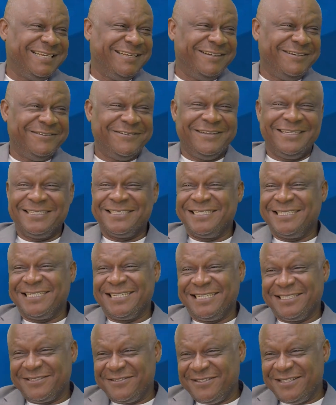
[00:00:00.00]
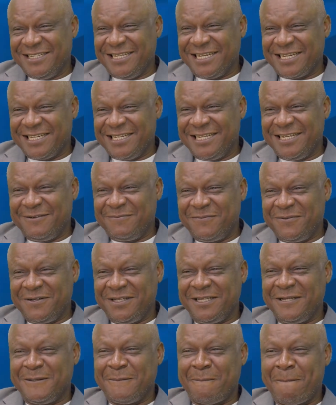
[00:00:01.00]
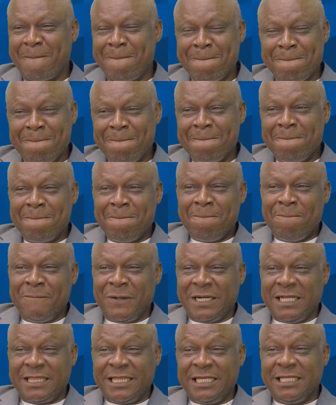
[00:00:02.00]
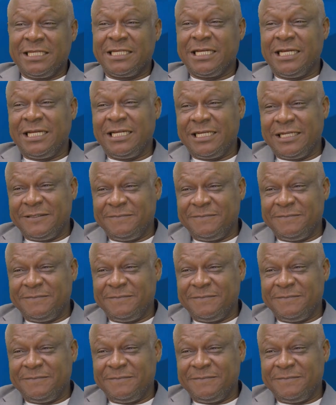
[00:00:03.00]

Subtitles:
I said, that's what that can happen here. But I think